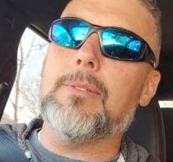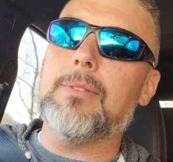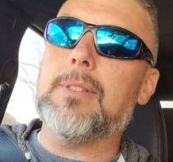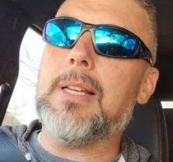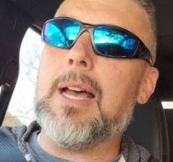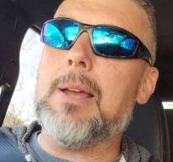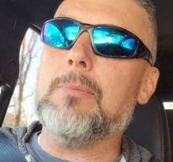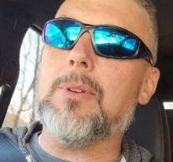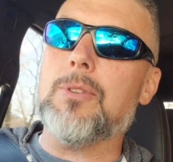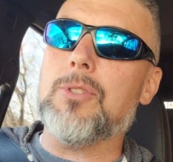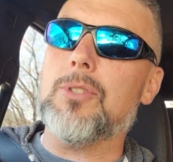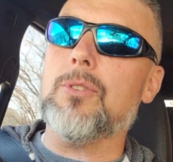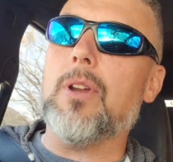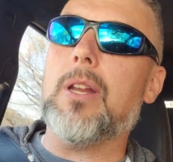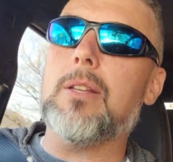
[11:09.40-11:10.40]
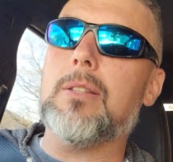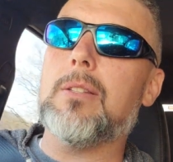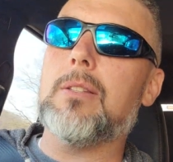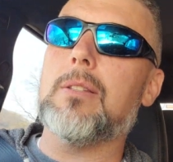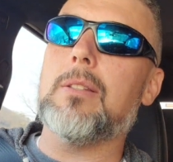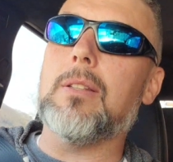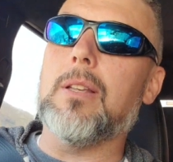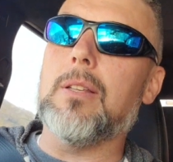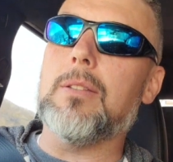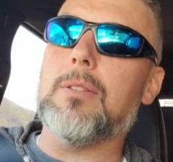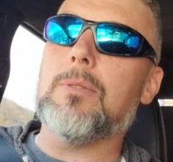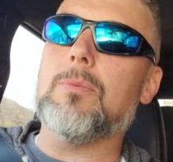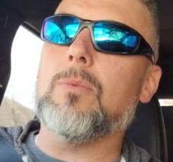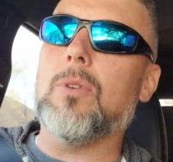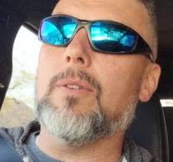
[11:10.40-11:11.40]
time constraints
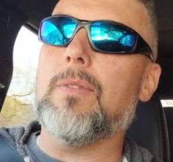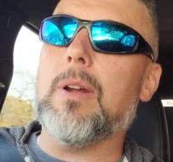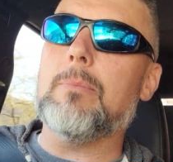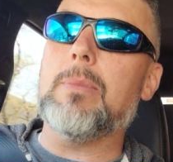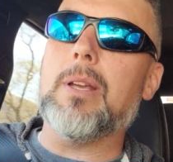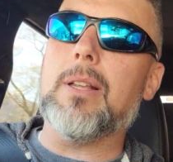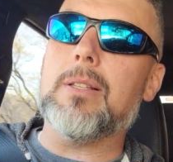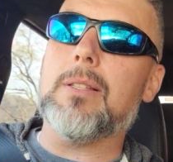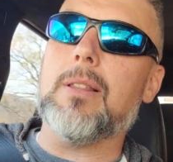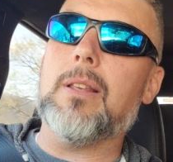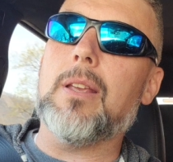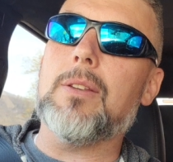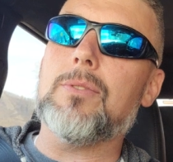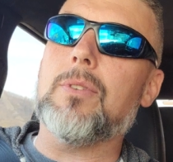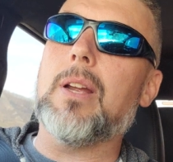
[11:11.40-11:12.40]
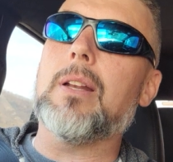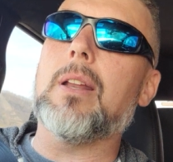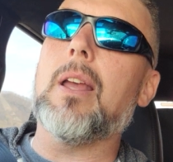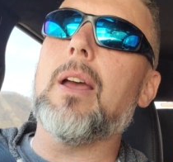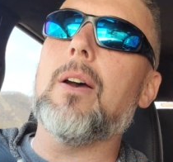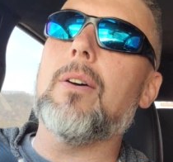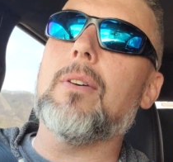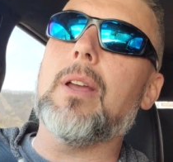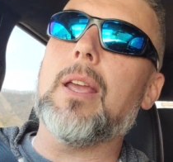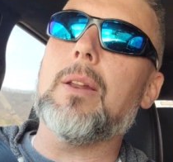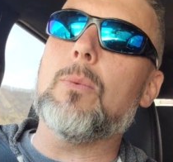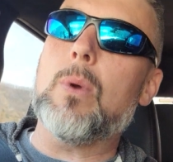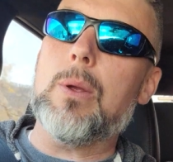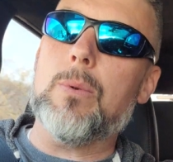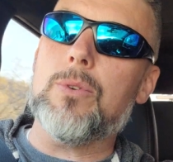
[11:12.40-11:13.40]
is one of our biggest things right now,
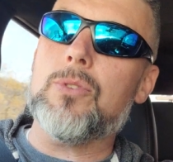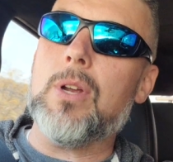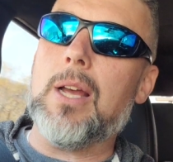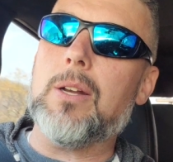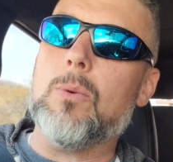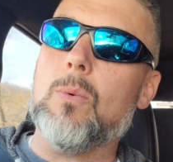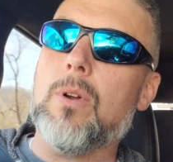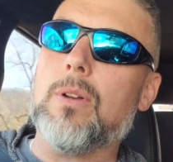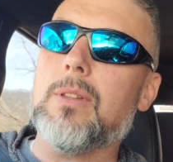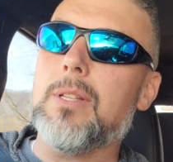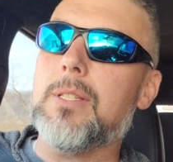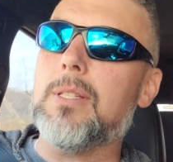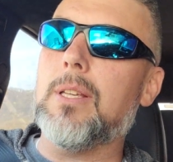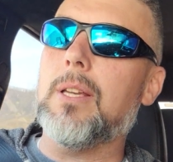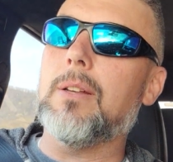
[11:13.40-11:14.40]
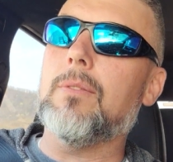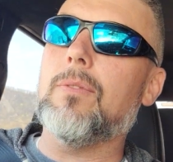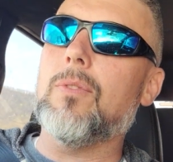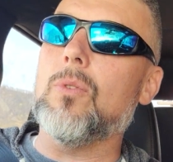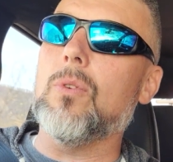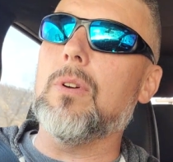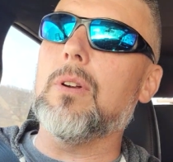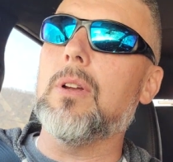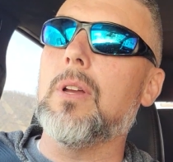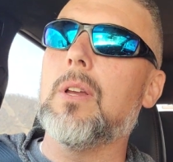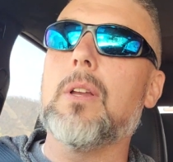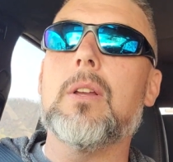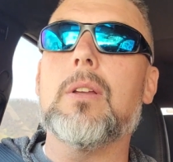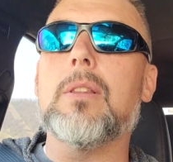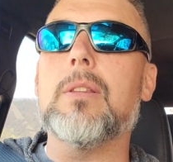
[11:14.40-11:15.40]
and we were trying to work this in for
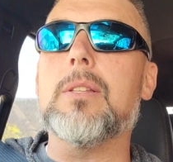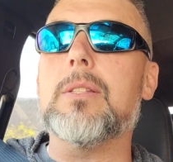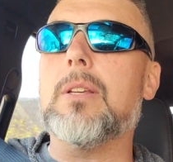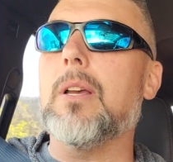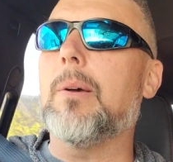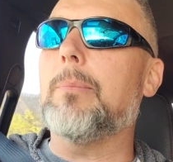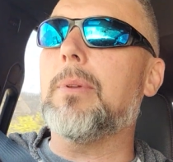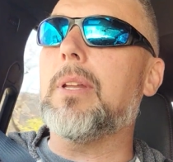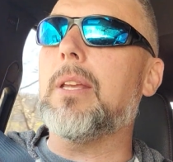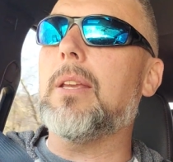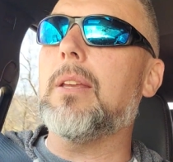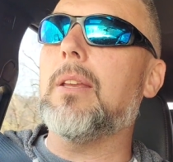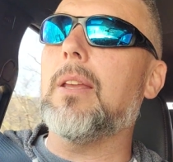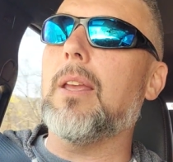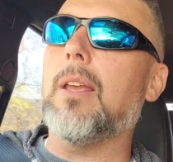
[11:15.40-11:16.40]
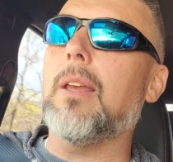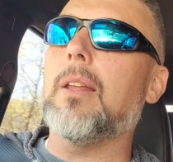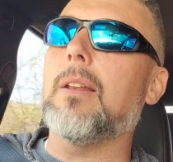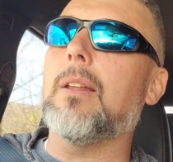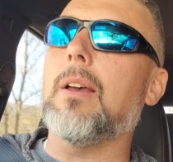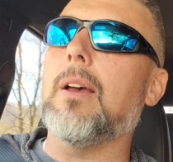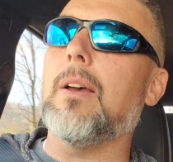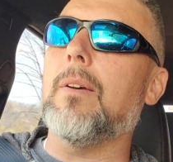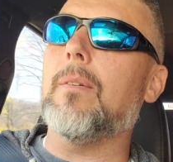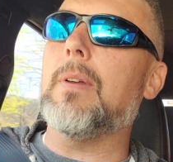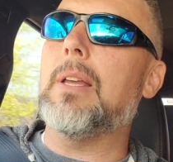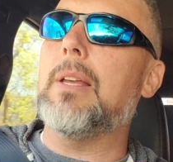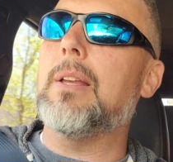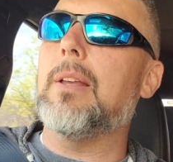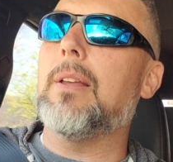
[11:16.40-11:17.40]
this company, and
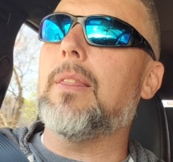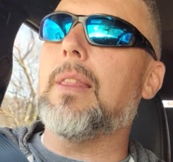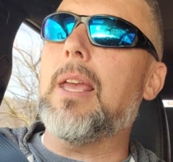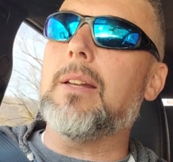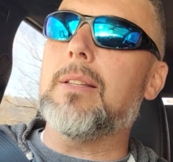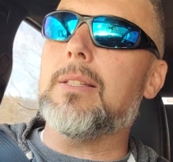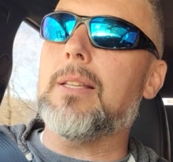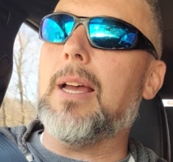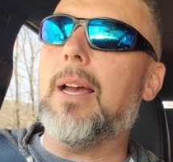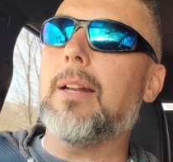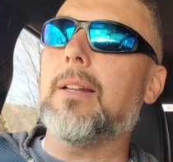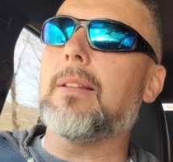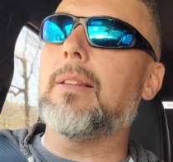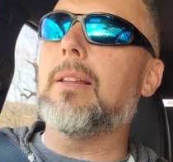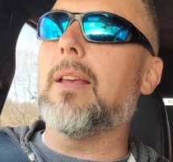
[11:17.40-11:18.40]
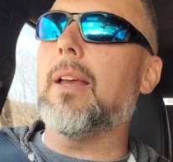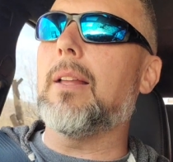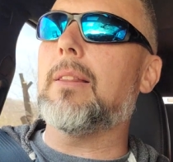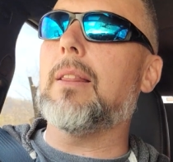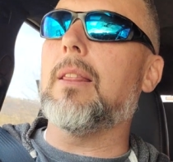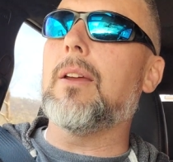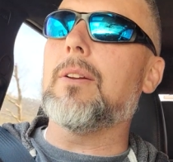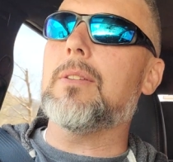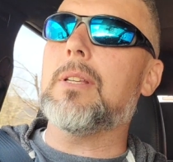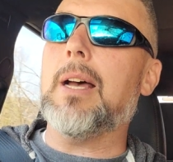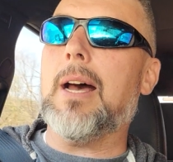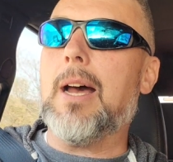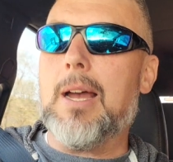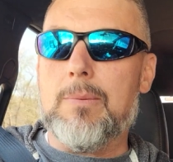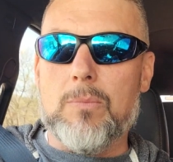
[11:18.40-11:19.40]
they decided that their
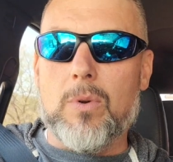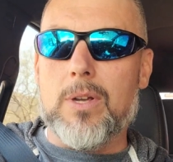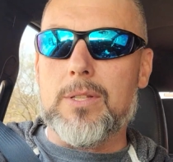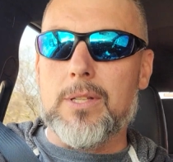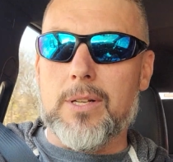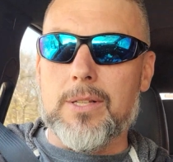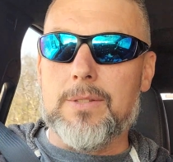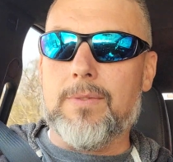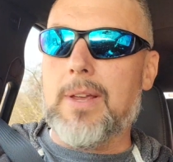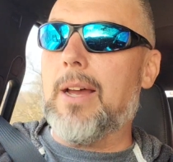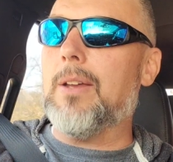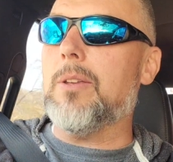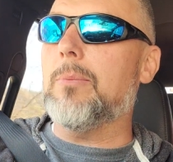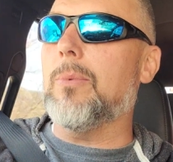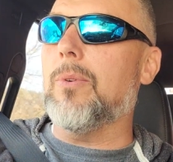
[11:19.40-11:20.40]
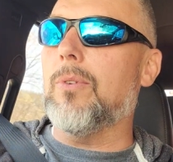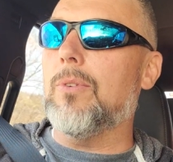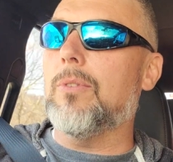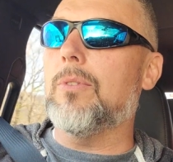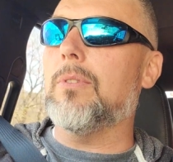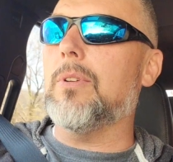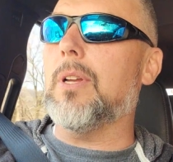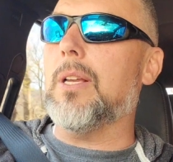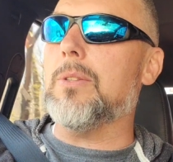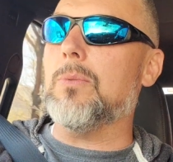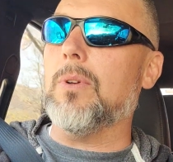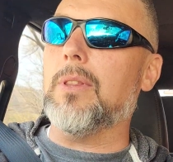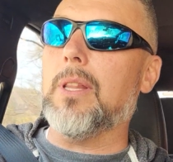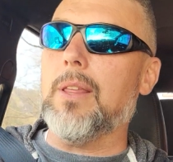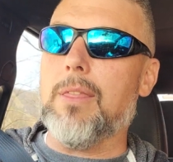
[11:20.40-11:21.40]
time wasn't as valuable as
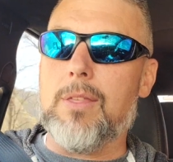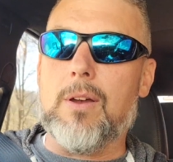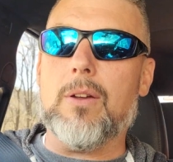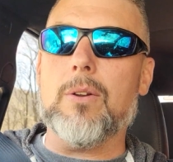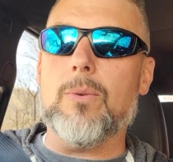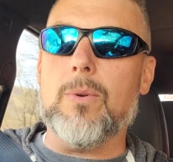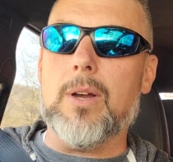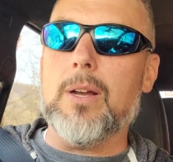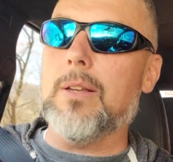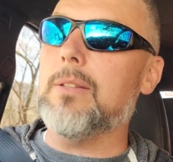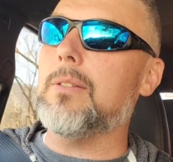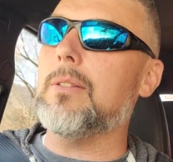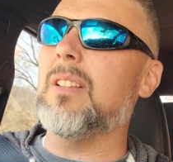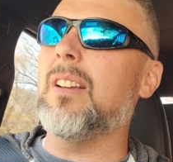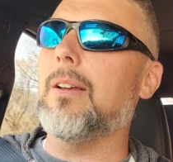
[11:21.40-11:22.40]
what they thought it was.